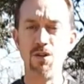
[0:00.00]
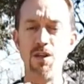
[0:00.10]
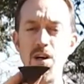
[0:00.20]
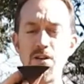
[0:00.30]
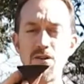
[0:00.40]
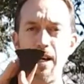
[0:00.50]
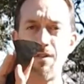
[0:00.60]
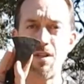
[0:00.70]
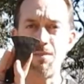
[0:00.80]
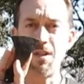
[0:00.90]
You also
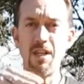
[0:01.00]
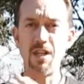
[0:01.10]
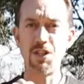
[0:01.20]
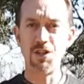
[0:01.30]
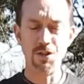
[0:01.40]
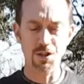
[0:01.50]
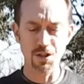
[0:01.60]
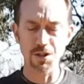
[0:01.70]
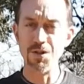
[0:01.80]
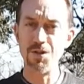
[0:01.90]
have something that you
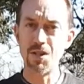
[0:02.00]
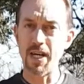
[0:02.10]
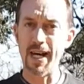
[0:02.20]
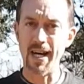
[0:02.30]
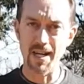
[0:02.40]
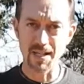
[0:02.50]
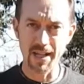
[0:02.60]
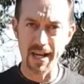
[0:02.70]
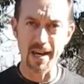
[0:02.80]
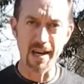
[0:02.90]
can use
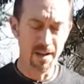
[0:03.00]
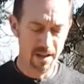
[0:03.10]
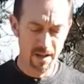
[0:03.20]
as a